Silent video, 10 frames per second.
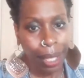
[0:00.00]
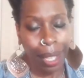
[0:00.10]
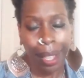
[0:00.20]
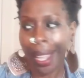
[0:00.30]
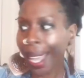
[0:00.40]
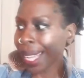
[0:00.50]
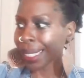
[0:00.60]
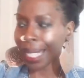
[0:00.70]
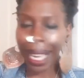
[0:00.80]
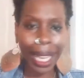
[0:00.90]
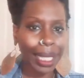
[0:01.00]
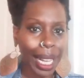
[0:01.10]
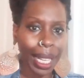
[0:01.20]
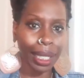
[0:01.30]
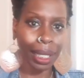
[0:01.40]

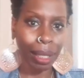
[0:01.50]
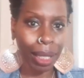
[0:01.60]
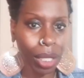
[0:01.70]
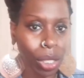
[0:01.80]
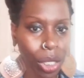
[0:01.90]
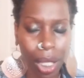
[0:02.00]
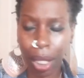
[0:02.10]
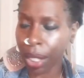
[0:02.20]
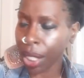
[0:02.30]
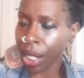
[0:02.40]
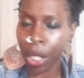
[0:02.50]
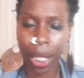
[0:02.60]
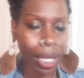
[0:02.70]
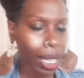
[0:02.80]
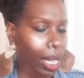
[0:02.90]
Hot. Because she's
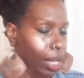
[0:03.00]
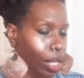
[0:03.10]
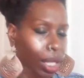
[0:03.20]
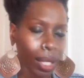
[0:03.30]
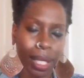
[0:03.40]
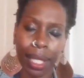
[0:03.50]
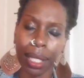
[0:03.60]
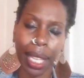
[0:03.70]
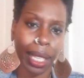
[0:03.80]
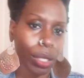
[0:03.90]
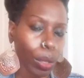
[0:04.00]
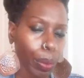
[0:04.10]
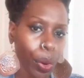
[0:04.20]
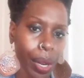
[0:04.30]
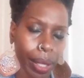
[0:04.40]
gonna need a lot of
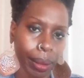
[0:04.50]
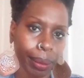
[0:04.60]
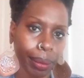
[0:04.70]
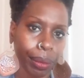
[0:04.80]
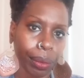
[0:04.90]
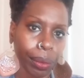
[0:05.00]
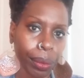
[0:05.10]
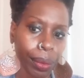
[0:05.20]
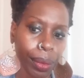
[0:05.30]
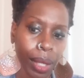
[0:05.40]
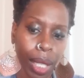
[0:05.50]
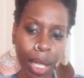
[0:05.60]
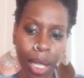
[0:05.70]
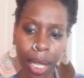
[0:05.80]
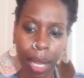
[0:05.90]
support.
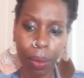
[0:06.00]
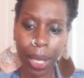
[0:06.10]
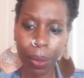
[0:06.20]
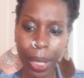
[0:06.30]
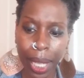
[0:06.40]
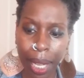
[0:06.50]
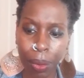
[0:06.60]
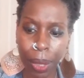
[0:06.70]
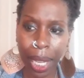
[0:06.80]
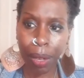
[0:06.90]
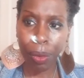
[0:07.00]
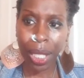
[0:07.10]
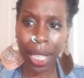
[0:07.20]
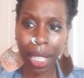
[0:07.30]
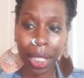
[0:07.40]
And we gotta
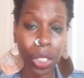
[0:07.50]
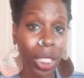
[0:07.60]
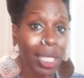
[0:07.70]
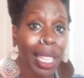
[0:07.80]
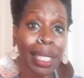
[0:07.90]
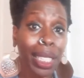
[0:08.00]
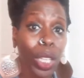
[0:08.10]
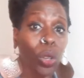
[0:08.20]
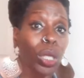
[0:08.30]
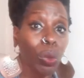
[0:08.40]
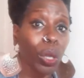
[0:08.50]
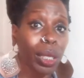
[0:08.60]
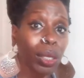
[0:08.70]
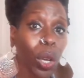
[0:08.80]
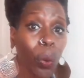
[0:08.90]
reach out, because she's not the only
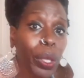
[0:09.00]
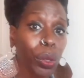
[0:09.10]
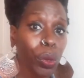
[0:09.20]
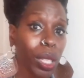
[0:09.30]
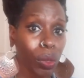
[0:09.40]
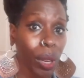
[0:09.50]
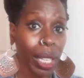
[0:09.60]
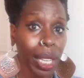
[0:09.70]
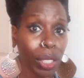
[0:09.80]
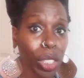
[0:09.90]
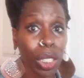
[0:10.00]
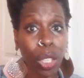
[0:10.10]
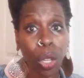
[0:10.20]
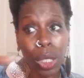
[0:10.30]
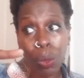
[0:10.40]
one going through this right now.
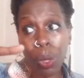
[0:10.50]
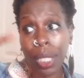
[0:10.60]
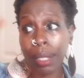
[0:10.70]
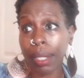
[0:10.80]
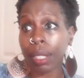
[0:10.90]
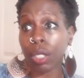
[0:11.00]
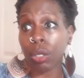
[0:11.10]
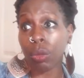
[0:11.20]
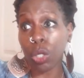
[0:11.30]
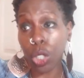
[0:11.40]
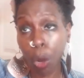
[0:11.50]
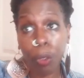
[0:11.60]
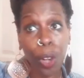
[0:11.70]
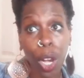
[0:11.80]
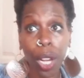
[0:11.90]
She's the only one
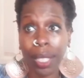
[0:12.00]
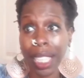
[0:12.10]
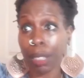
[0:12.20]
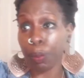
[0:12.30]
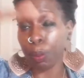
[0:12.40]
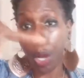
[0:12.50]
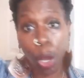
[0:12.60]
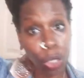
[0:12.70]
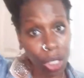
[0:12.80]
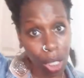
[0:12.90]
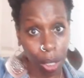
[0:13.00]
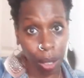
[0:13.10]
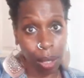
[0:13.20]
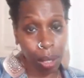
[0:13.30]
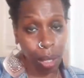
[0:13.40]
so far that's
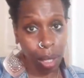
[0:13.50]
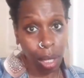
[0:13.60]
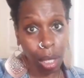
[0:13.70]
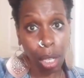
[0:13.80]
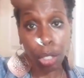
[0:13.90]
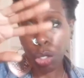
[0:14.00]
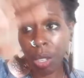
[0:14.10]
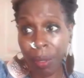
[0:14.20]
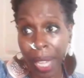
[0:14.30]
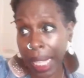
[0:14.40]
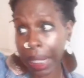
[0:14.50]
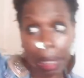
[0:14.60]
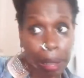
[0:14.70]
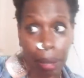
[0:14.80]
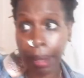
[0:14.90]
posted her
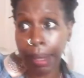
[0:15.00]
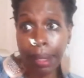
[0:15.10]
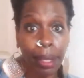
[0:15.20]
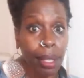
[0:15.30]
travailings